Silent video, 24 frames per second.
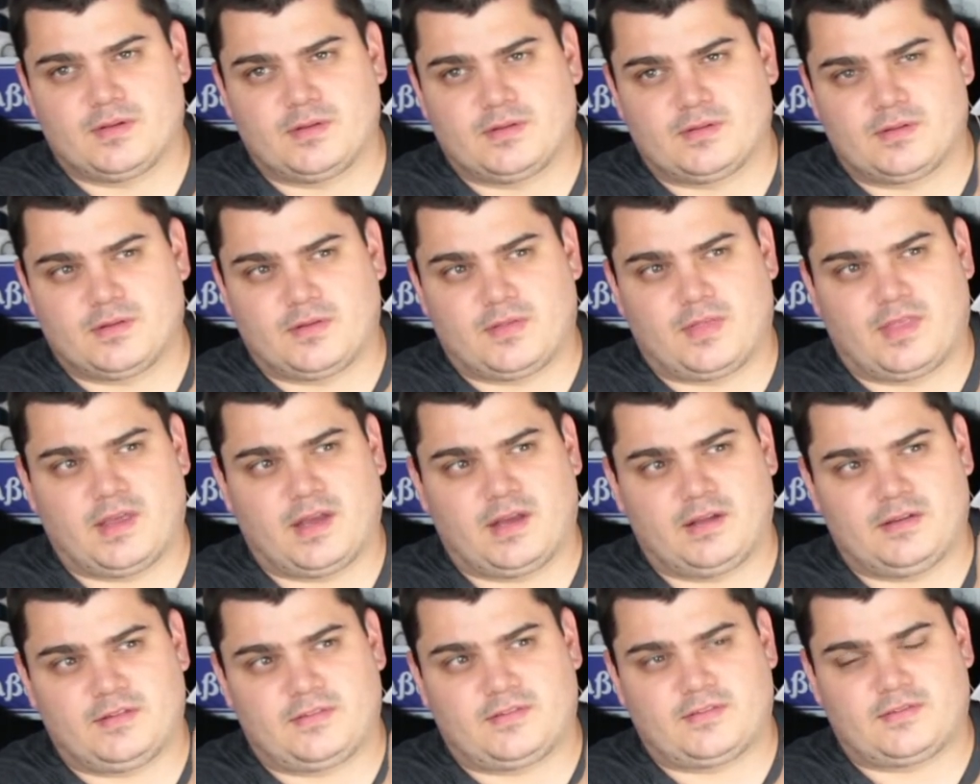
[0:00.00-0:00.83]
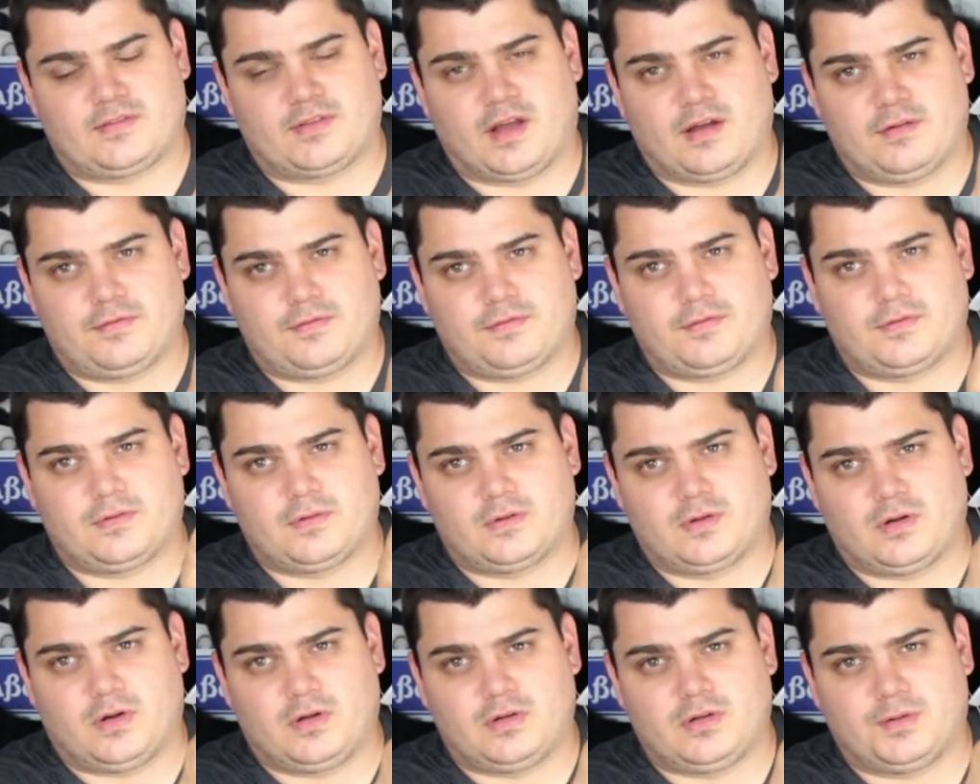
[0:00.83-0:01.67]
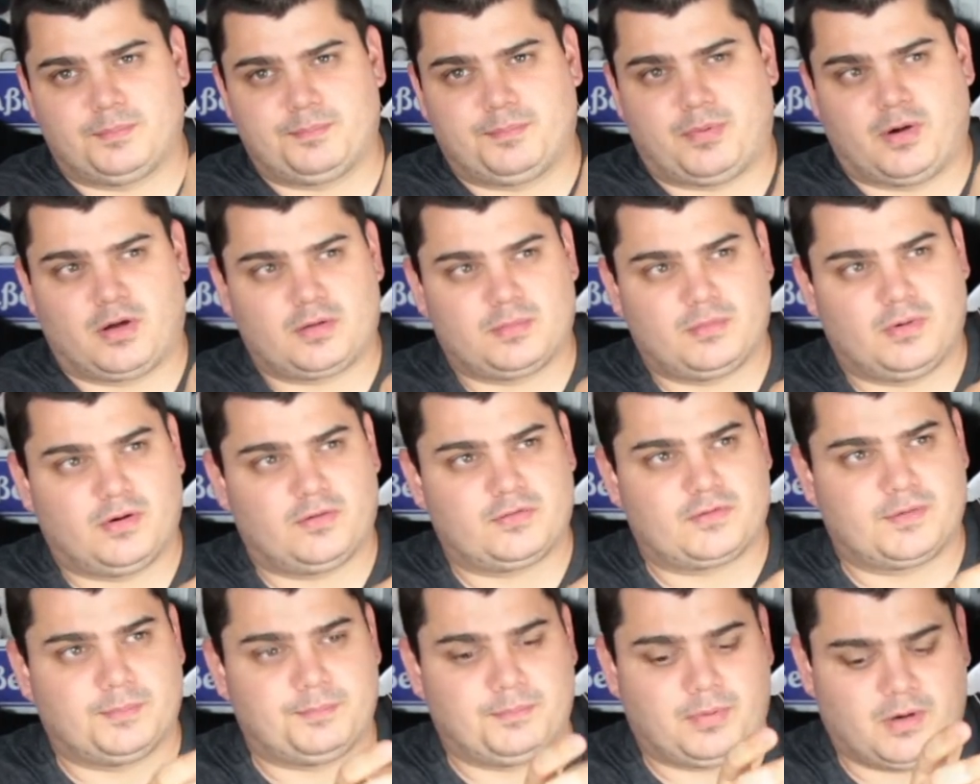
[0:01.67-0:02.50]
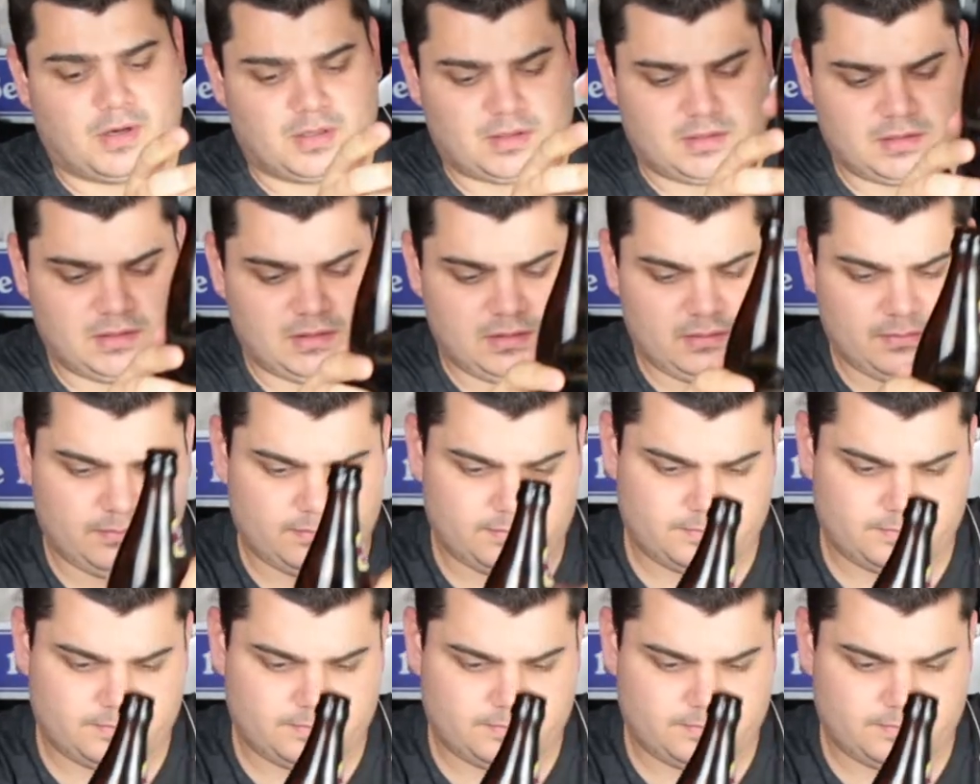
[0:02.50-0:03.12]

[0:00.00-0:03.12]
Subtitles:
So there is stuff on the bottom of the bottle.